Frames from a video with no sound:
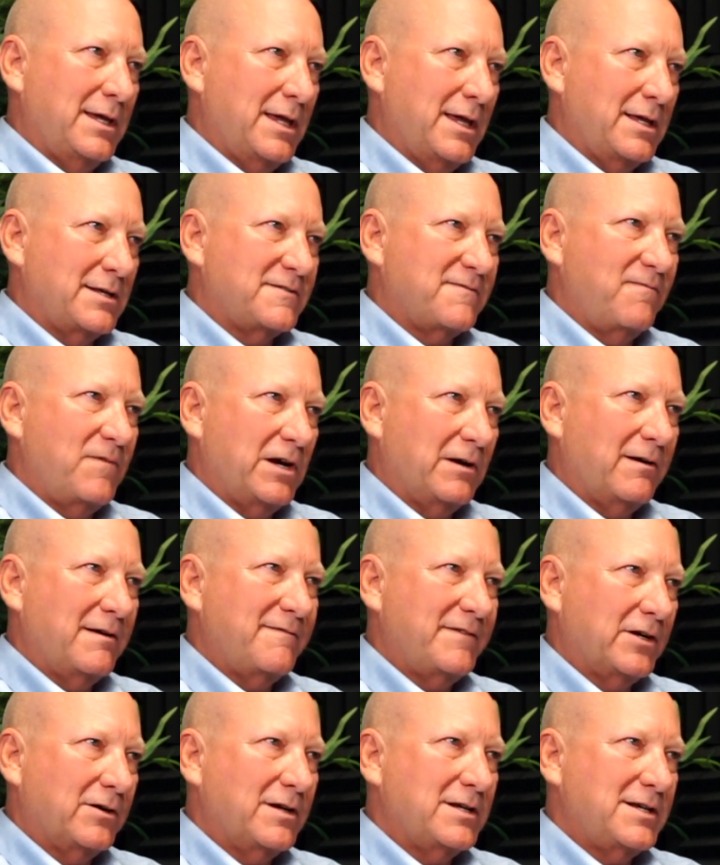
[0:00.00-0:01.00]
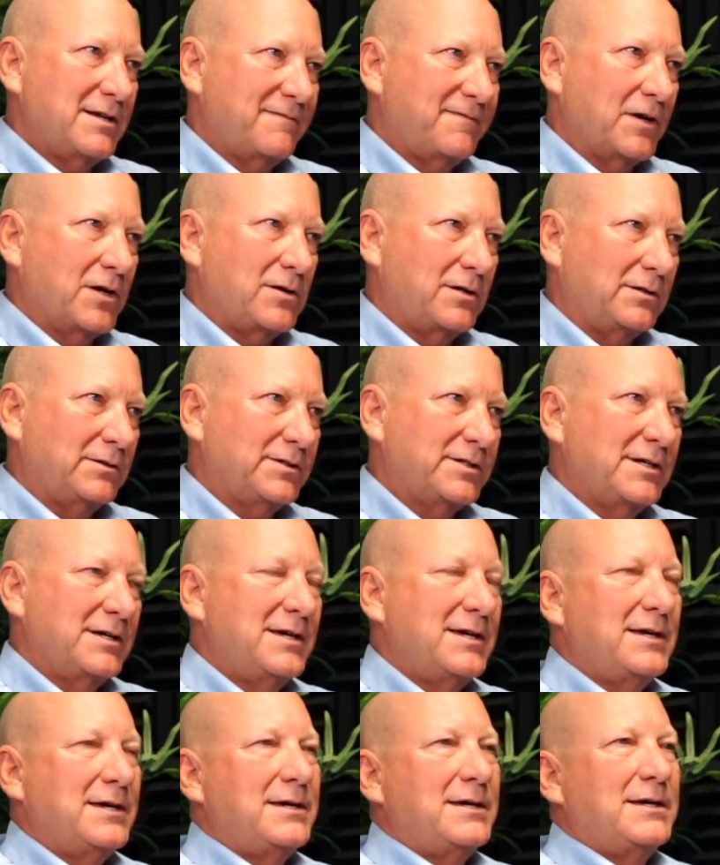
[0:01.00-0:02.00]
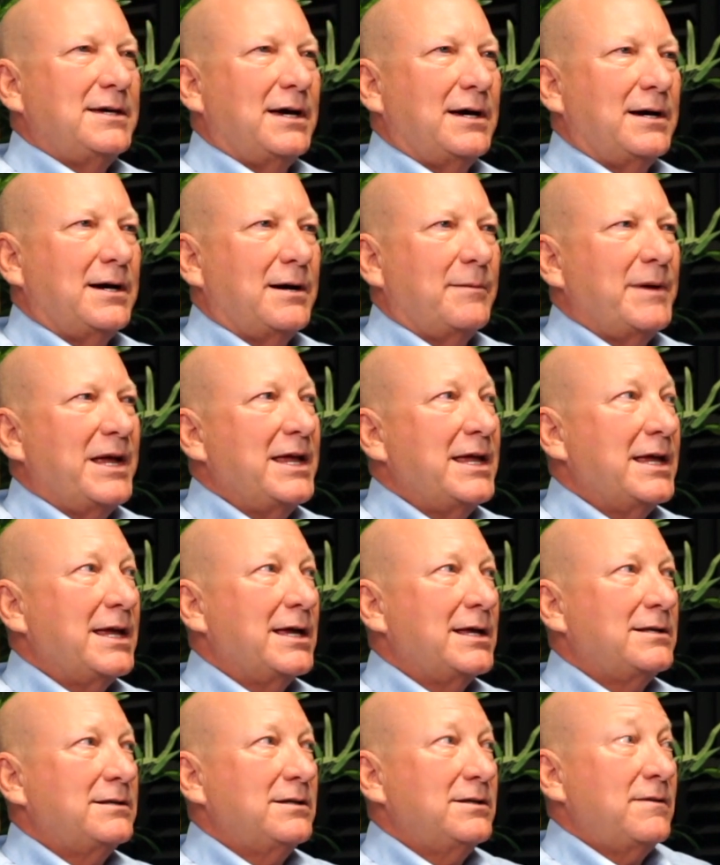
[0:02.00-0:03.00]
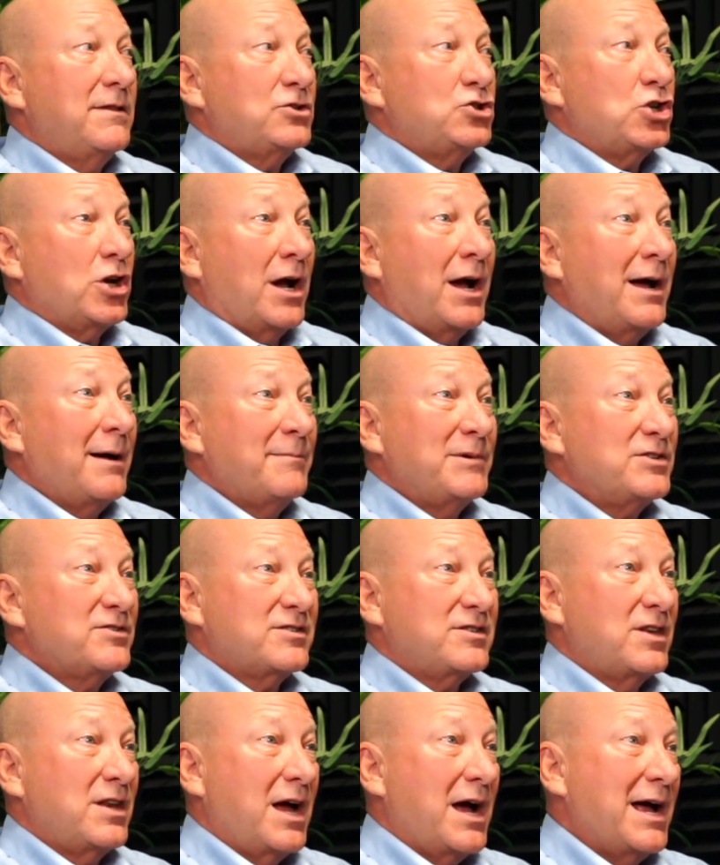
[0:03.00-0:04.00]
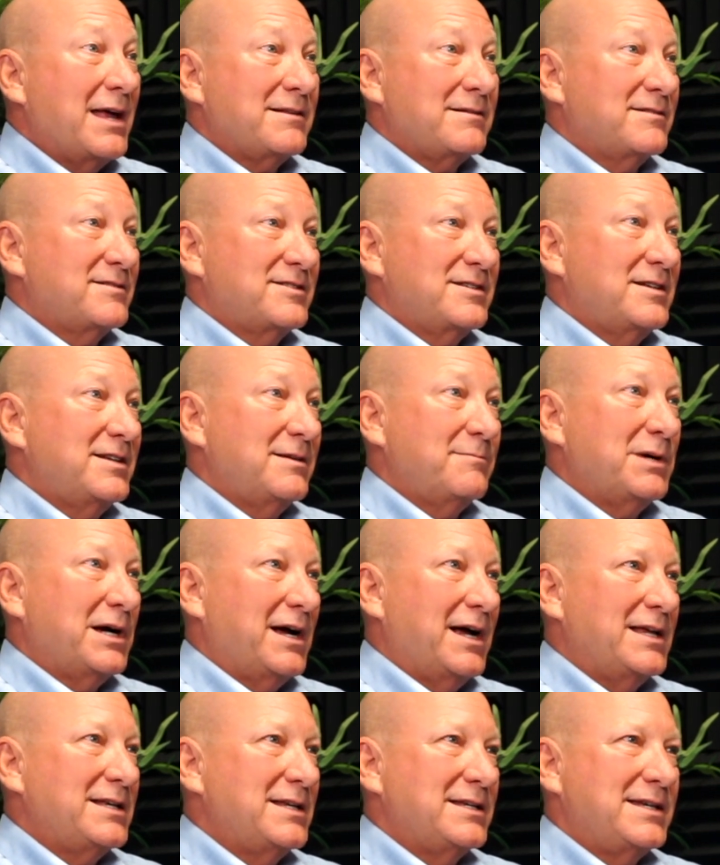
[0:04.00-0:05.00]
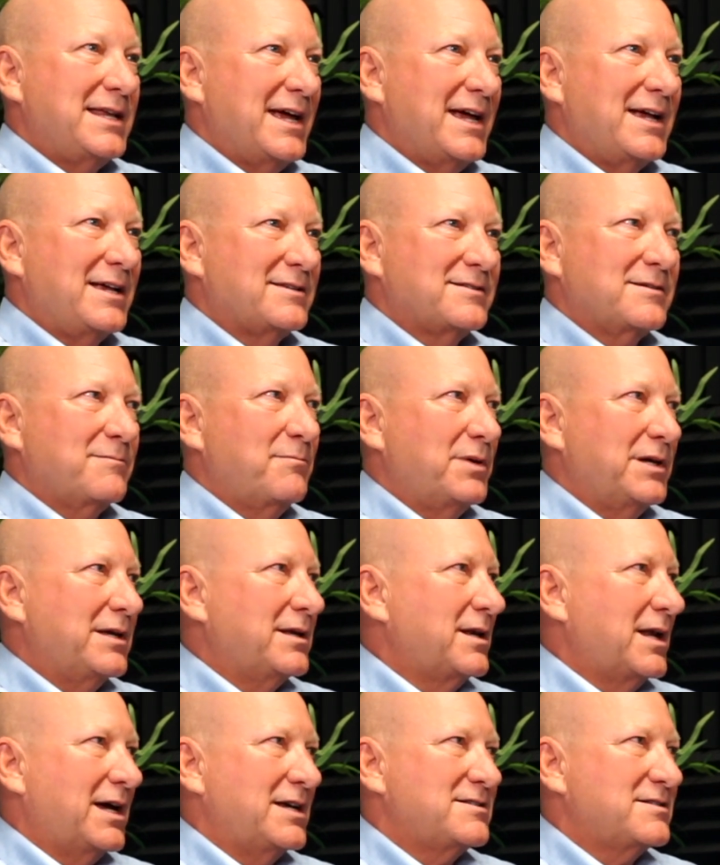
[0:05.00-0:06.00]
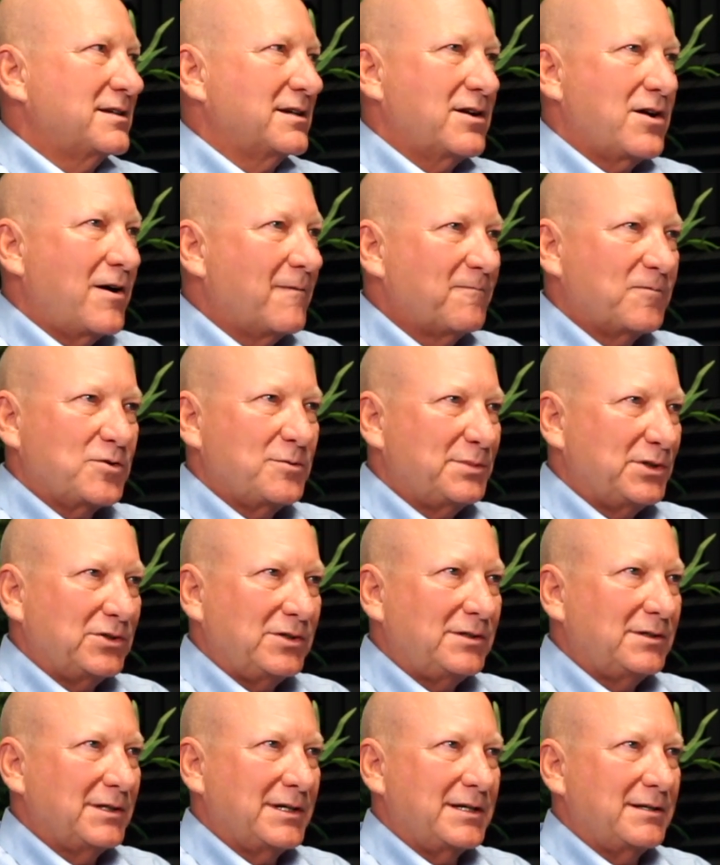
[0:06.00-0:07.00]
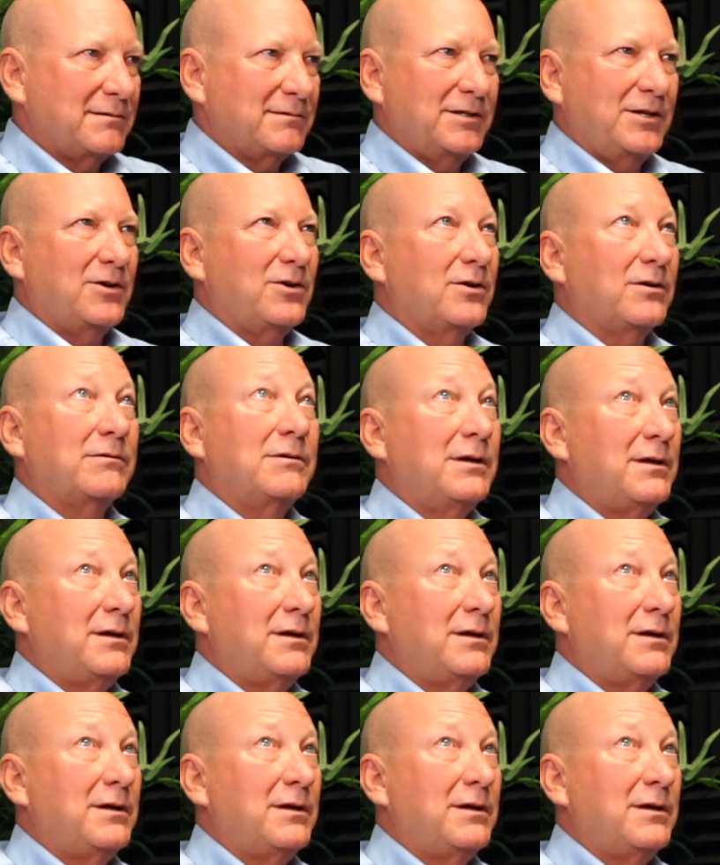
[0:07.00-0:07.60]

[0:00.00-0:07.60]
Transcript: It's very, very difficult. And the job is not sitting behind a desk being nice and comfortable and, you know,